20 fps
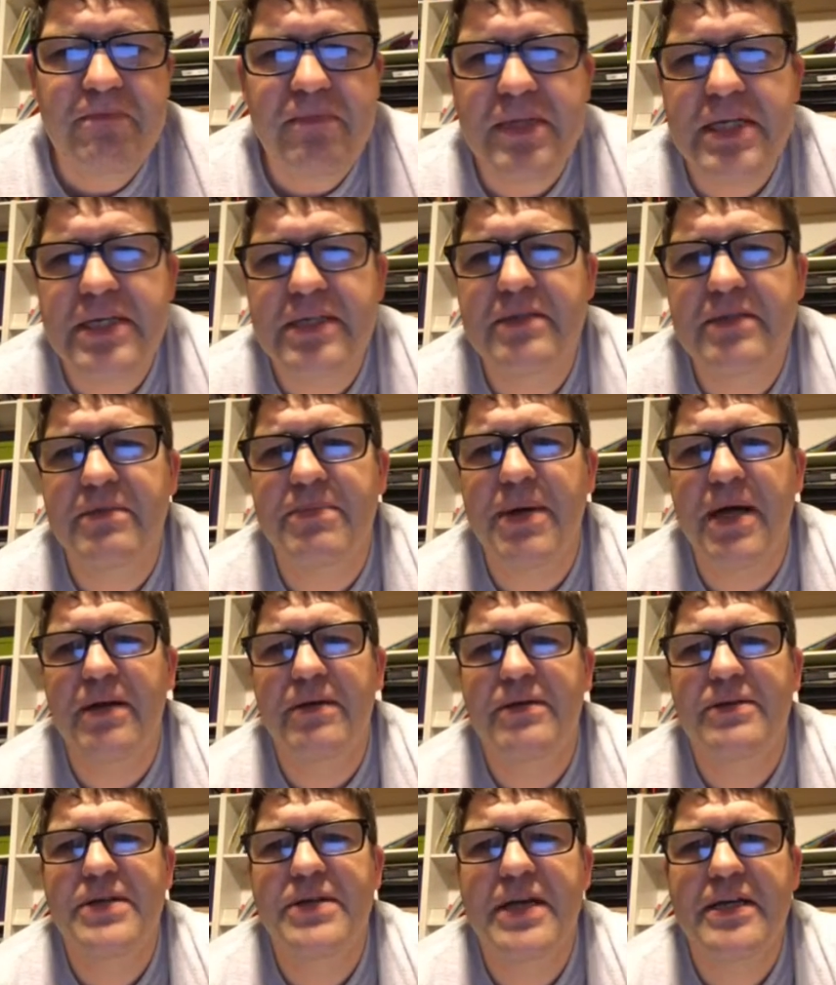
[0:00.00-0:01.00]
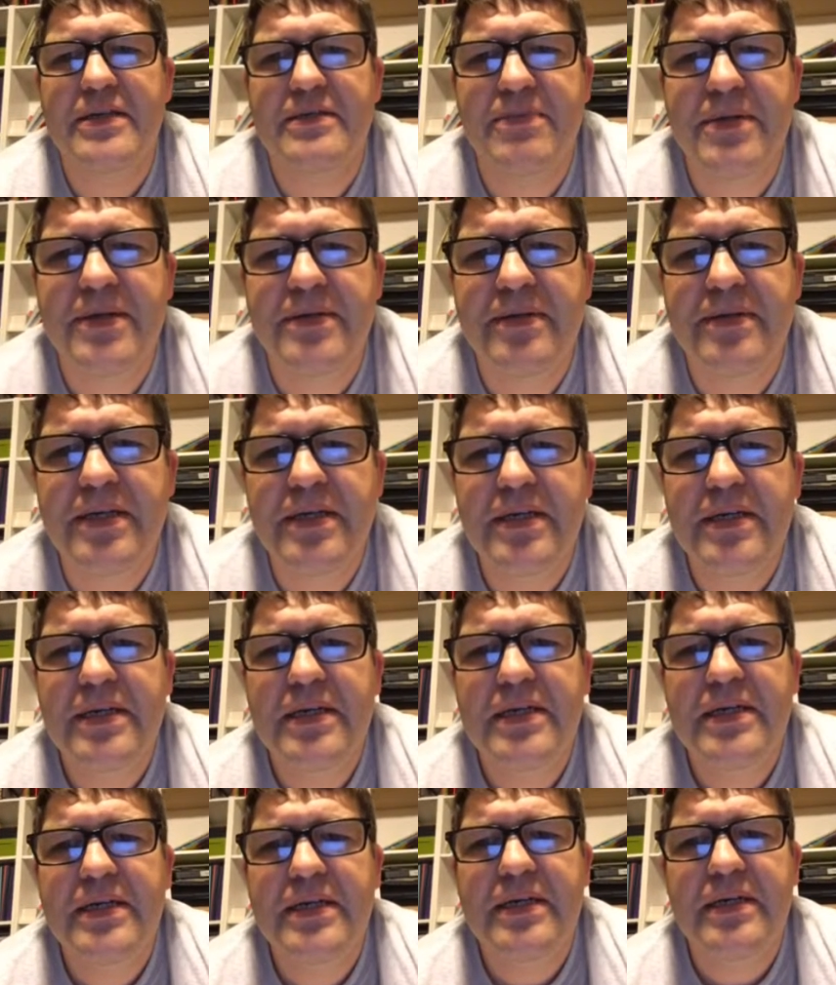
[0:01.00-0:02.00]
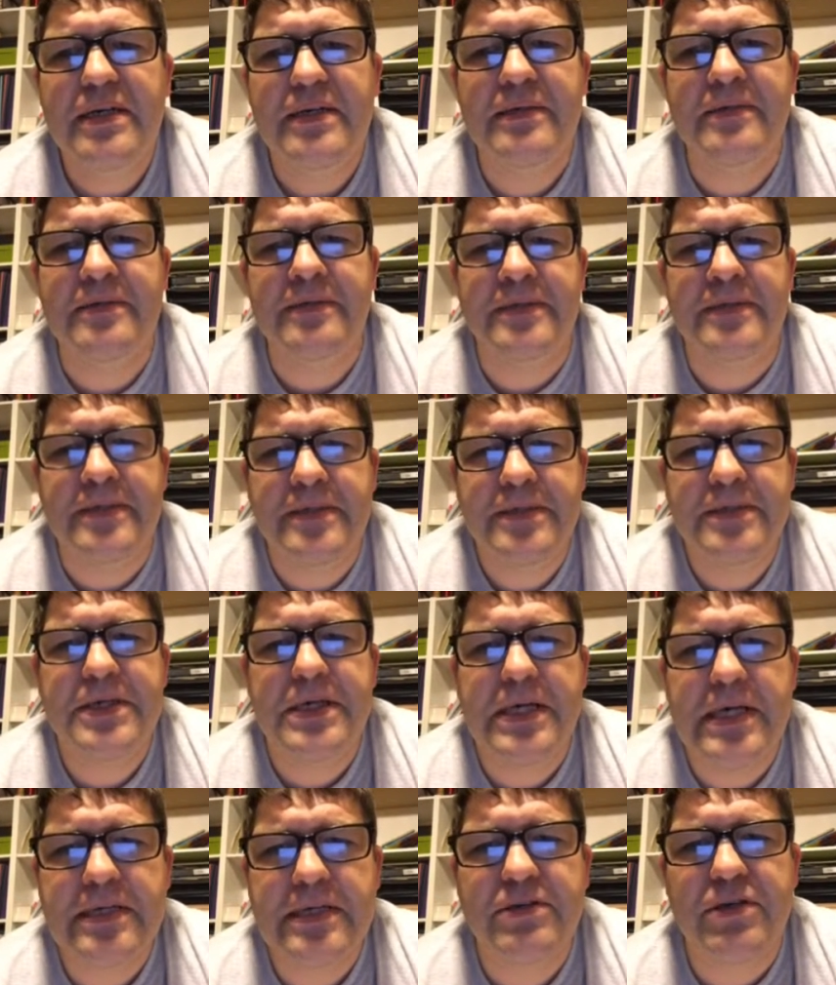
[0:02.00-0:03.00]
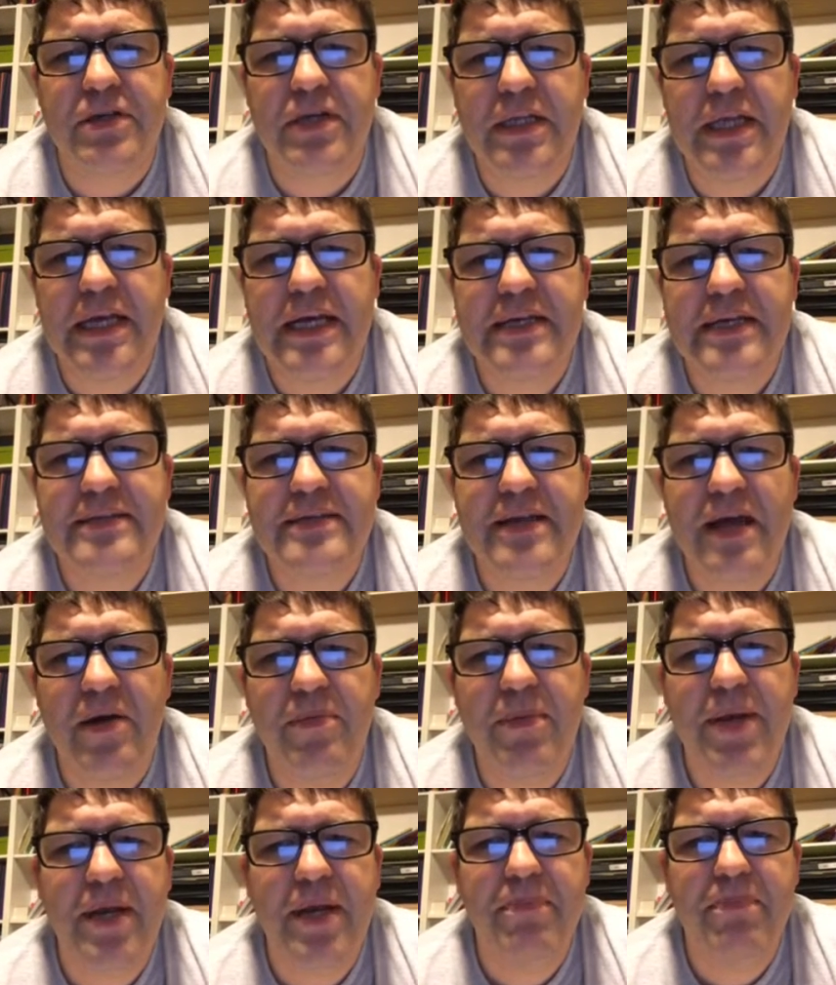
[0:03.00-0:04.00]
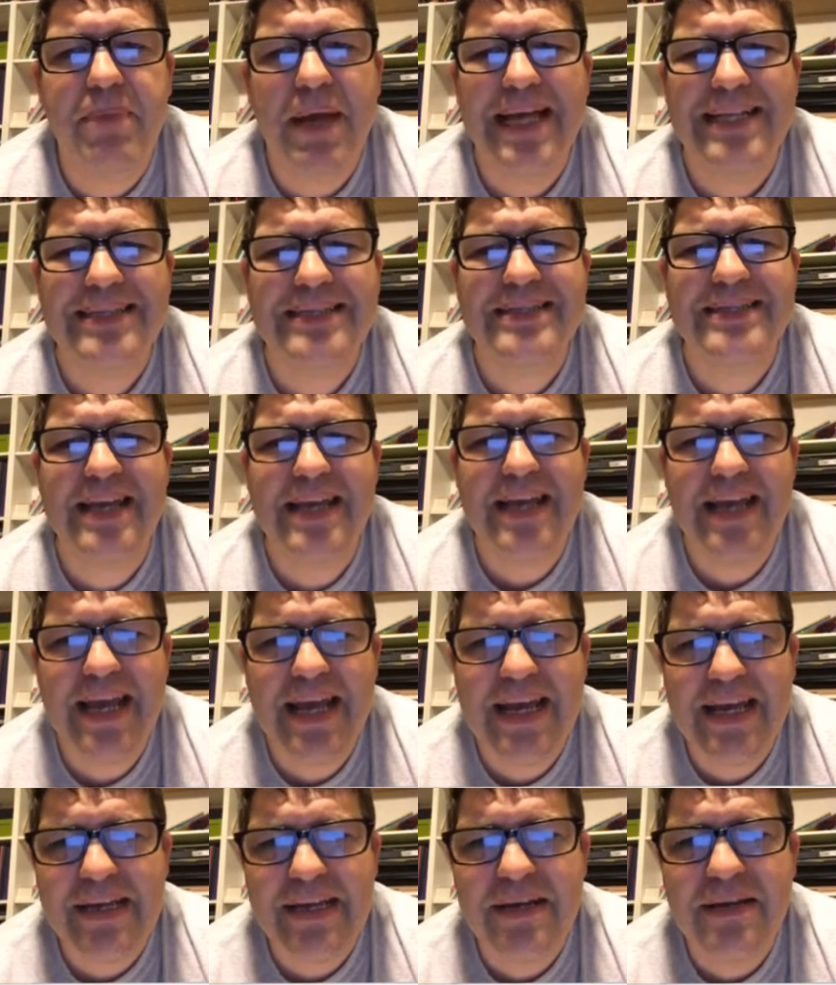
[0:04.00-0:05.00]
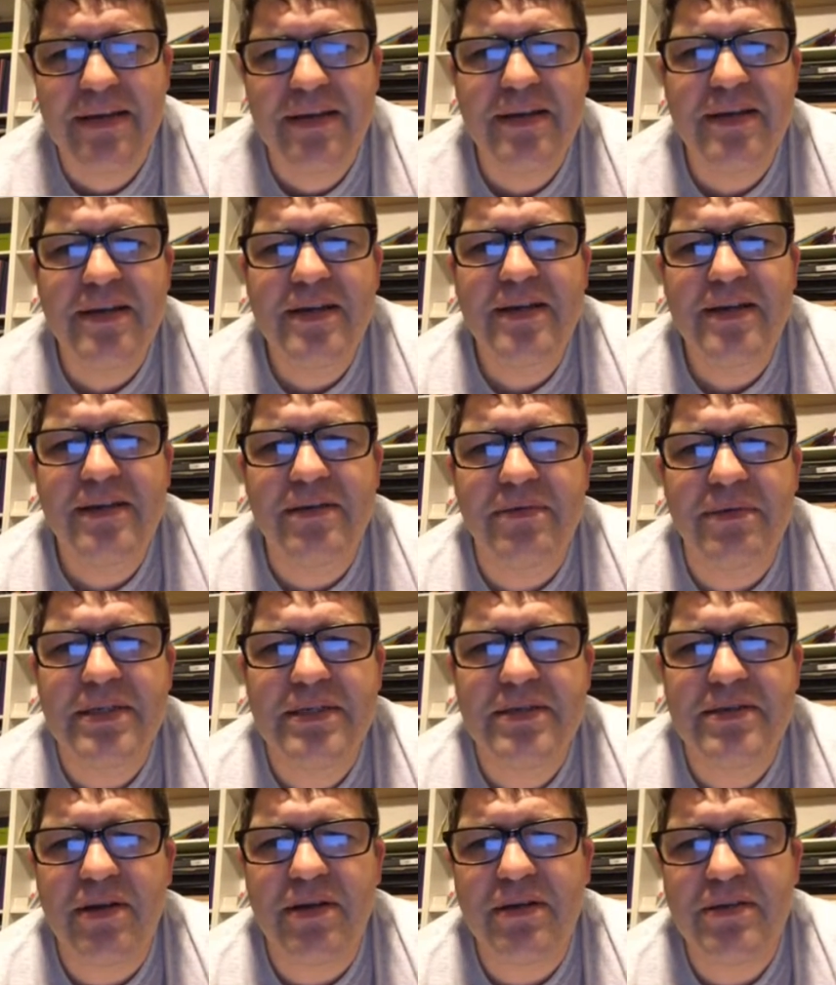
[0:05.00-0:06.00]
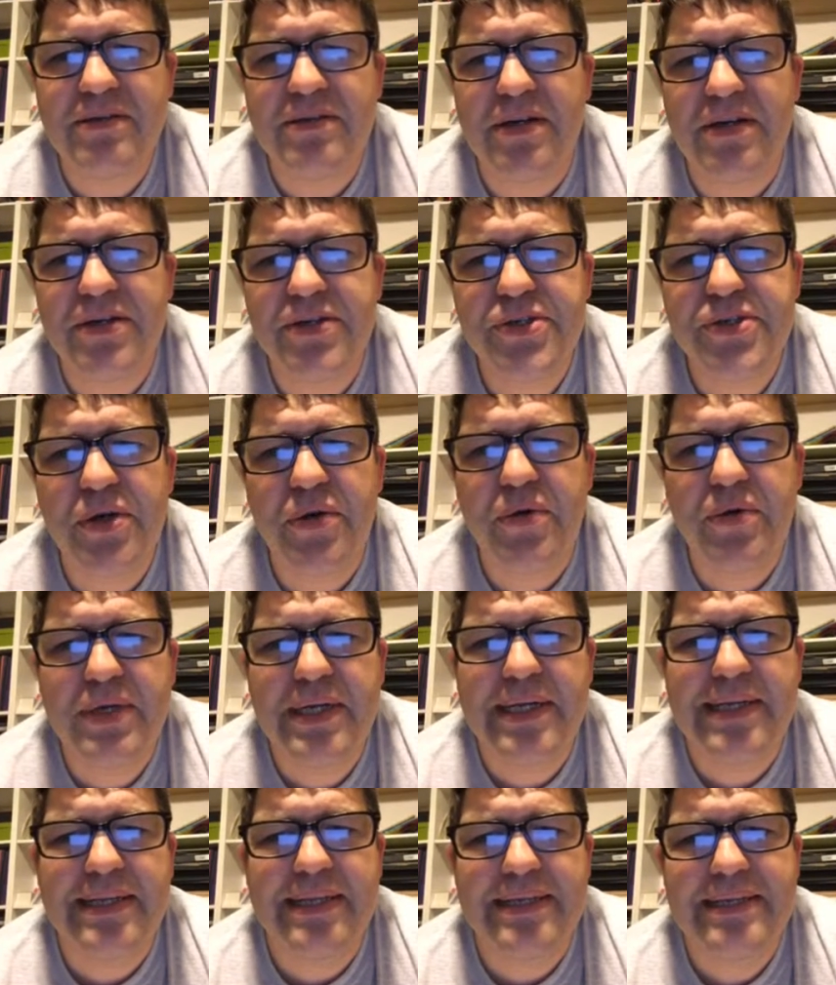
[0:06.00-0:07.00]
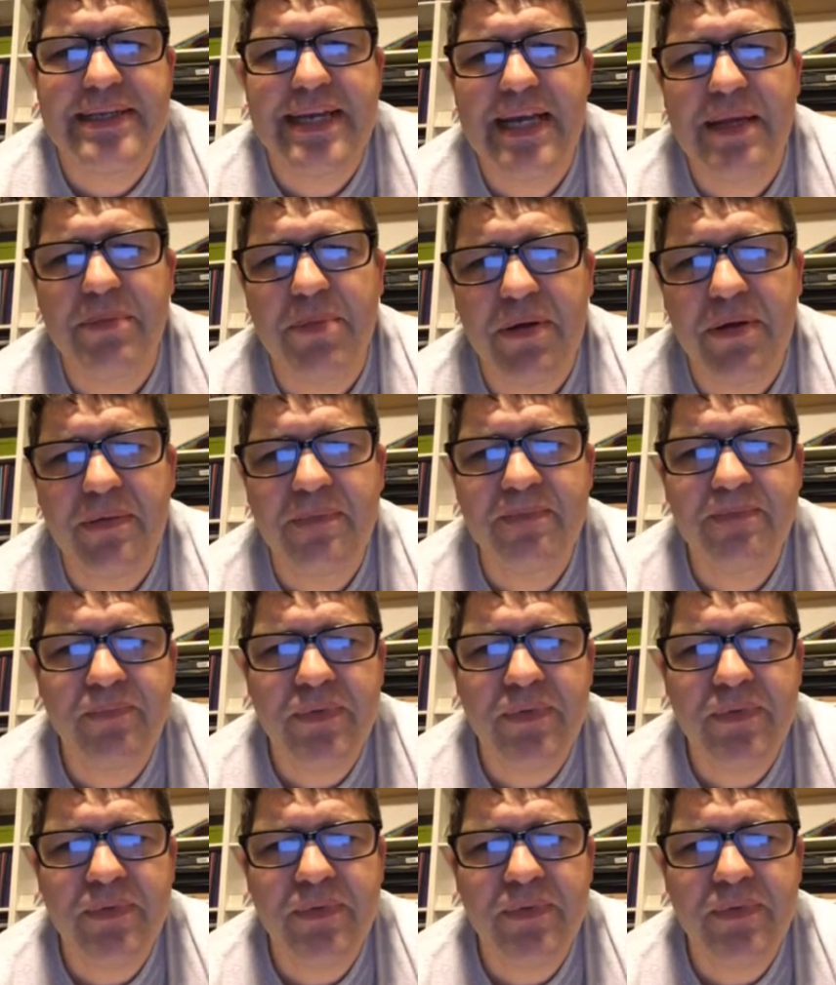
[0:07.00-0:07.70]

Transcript: is about Jasmine. She asked her class how many pets they had. The results are shown in the table.